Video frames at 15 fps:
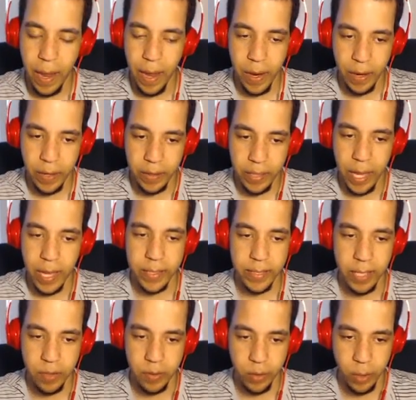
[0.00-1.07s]
Mayor?
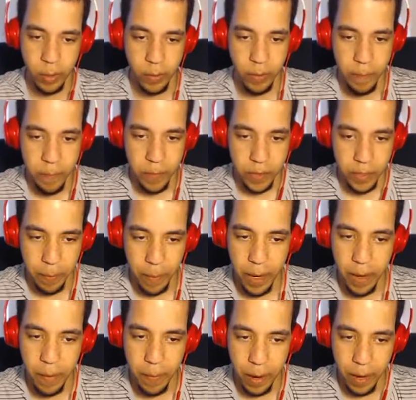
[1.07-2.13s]
Yes, that's true.
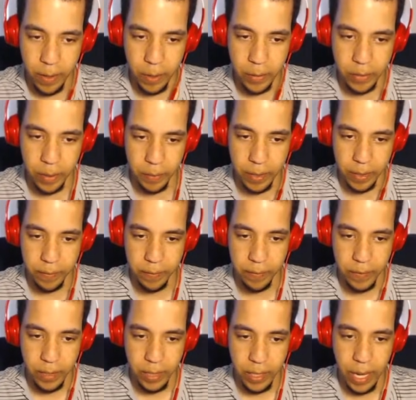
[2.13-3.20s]
Mayor might know something.
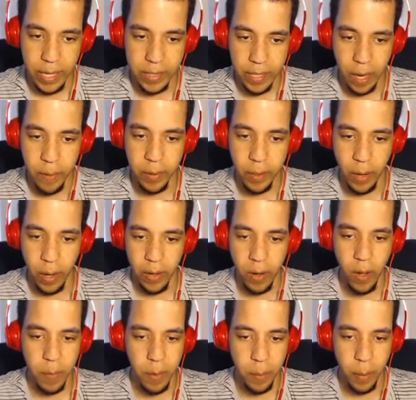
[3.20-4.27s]
Hey, Domino, I
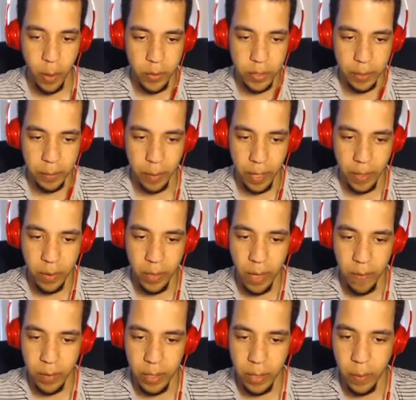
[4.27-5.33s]
know I'm imposing, but I don't
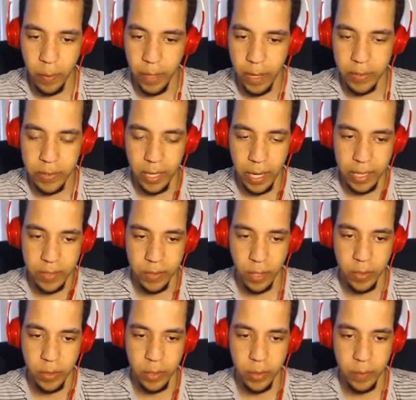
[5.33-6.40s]
have anyone else that I can
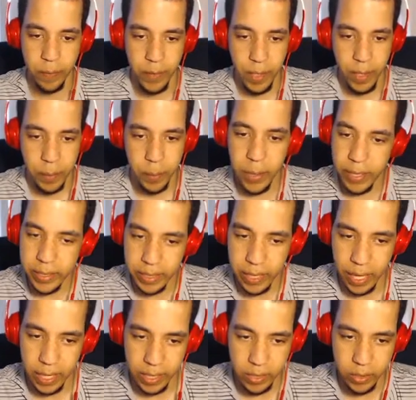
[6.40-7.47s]
turn to. Please,
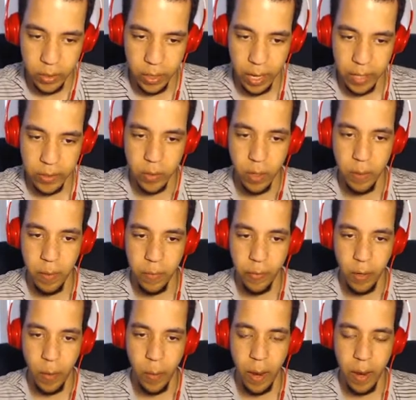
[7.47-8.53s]
can I get you to escort me
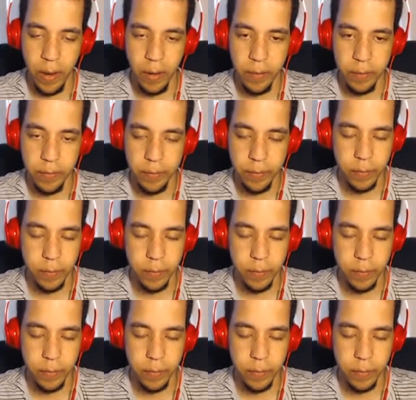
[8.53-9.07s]
for a while?